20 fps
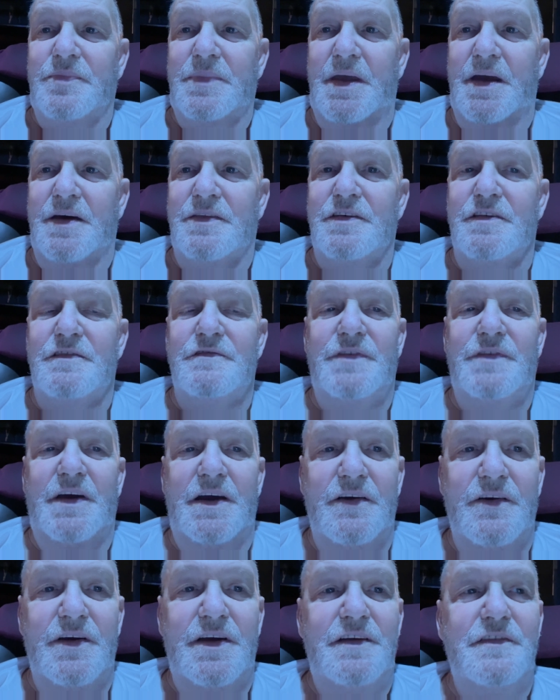And the
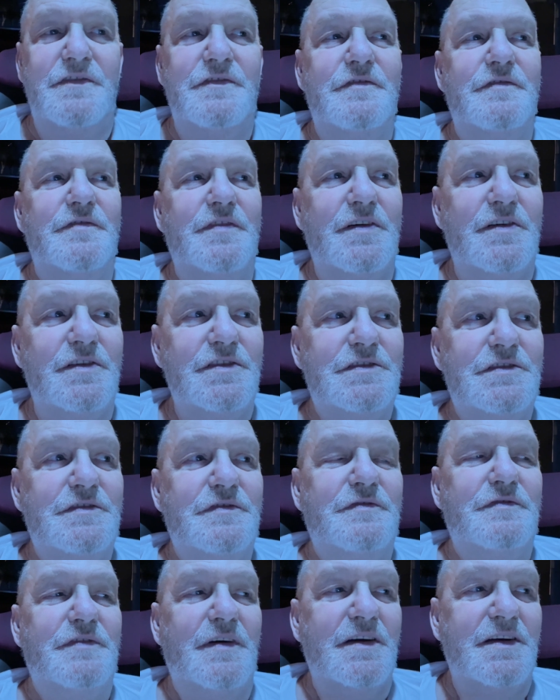very first
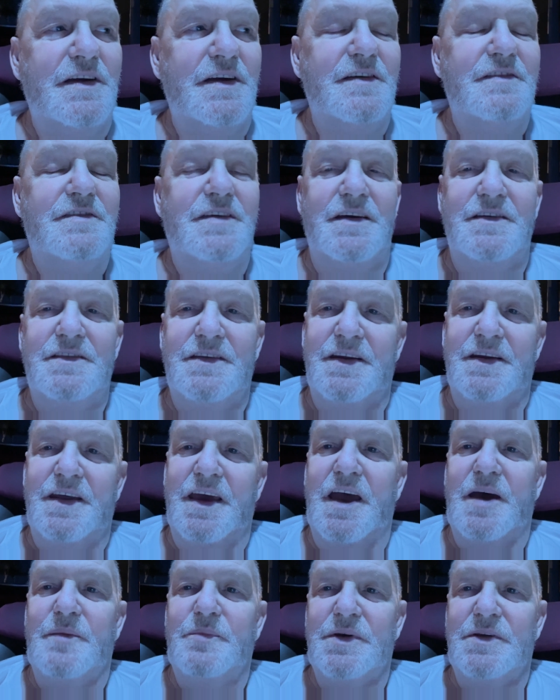fucking thing that
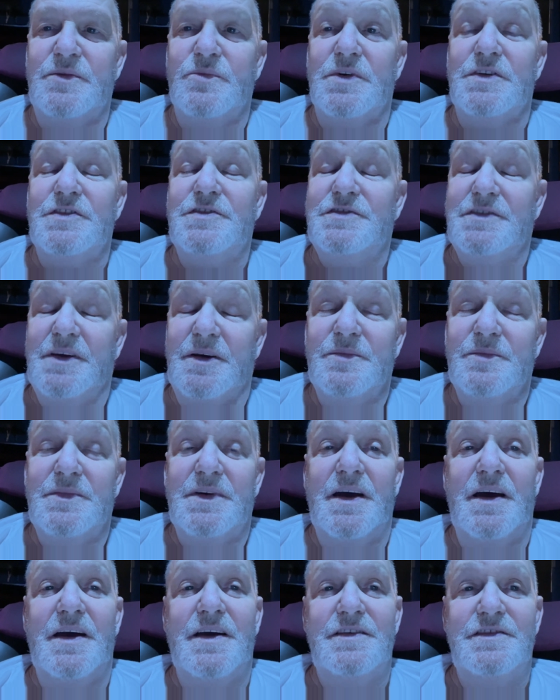happened was some
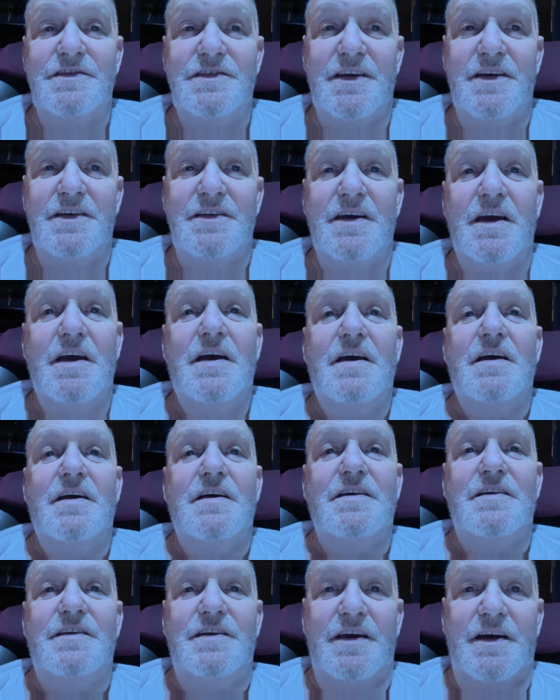guy said,
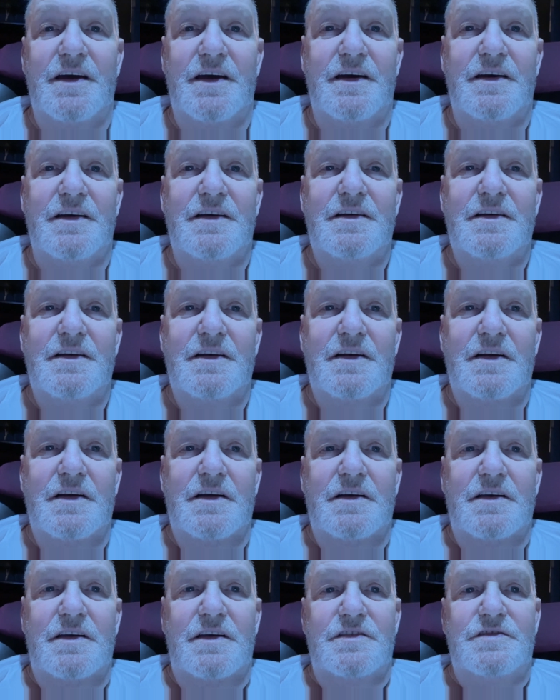Yeah,
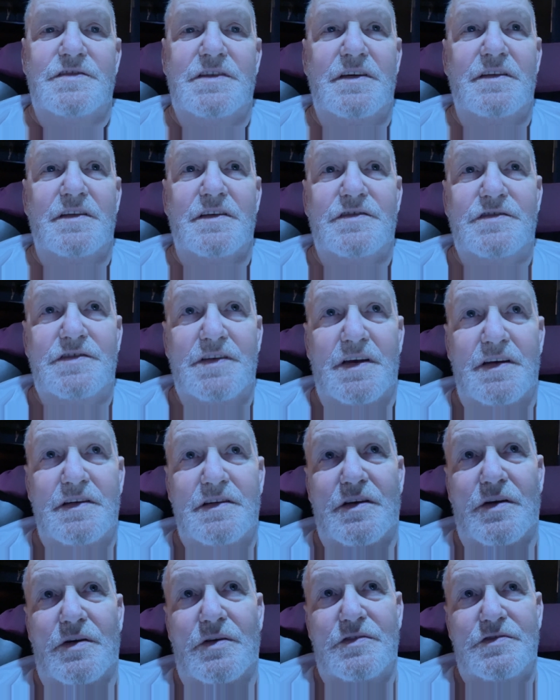you see, the sun
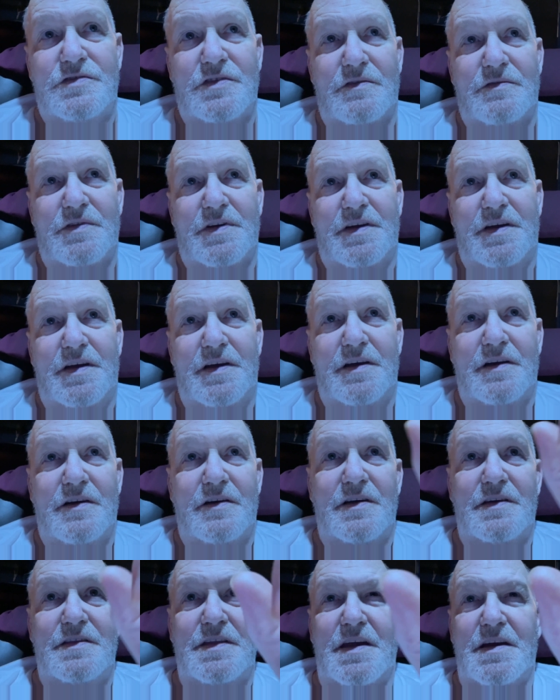goes over here
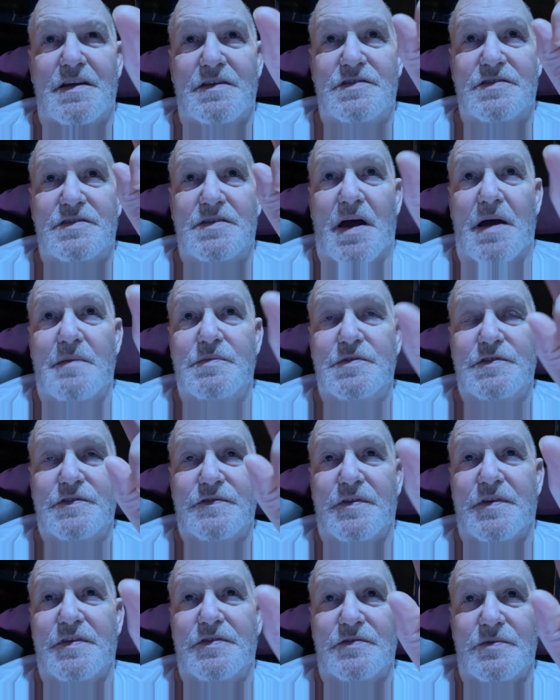and then it stops
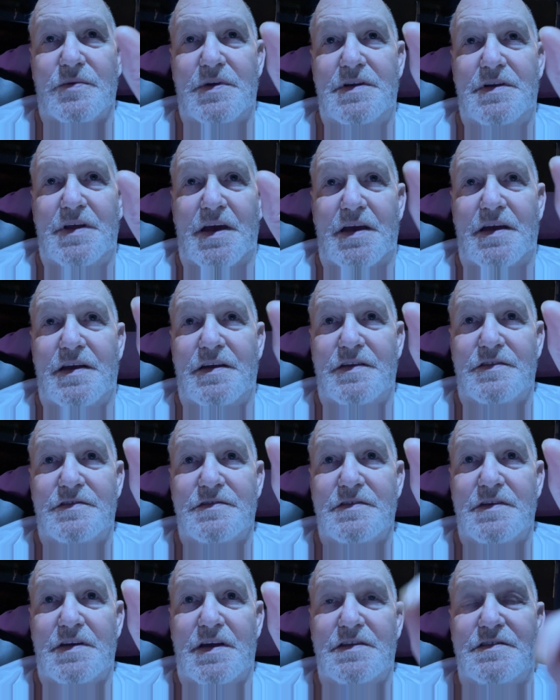for three days.
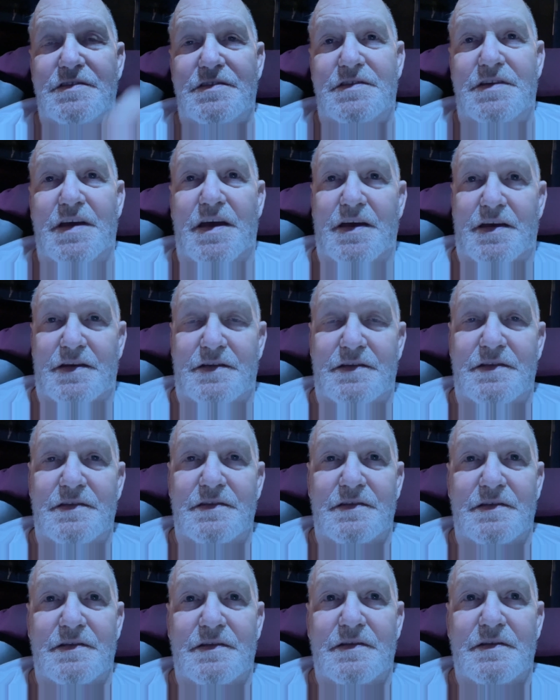It's dead.
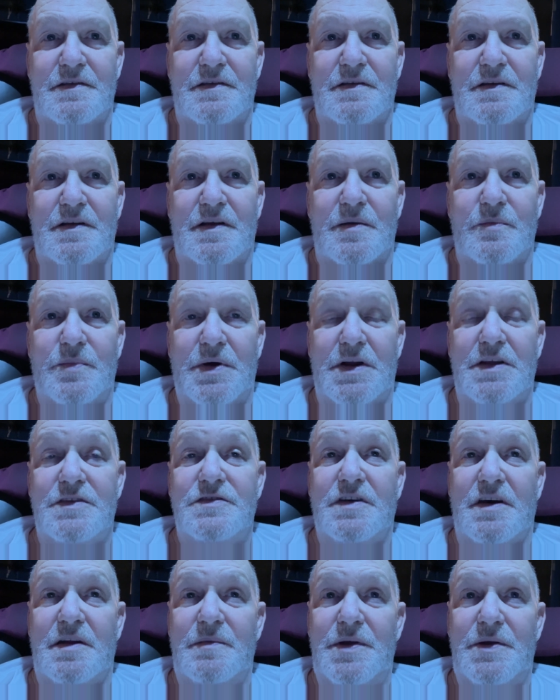But it's
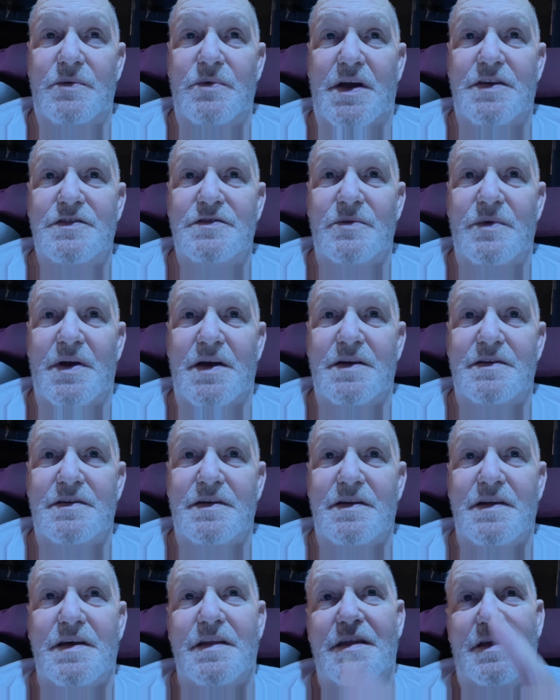going to be
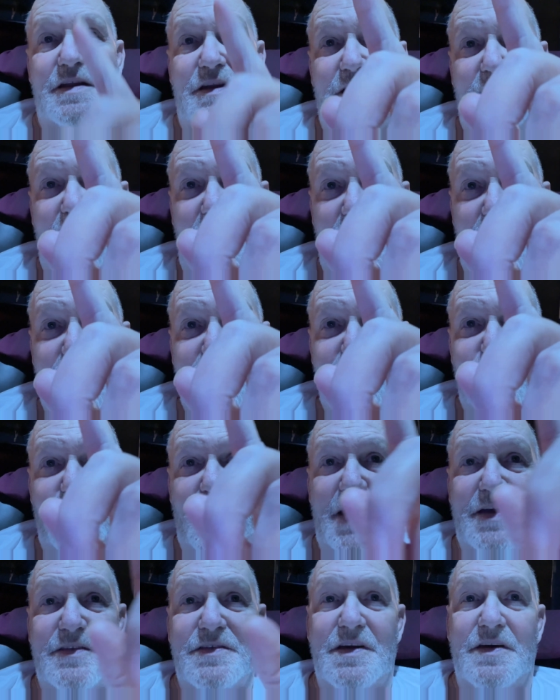resurrected and then it heads
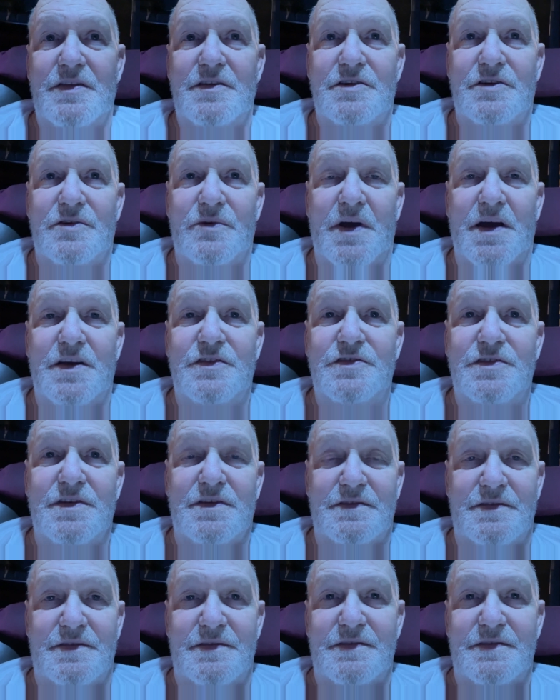back the other direction.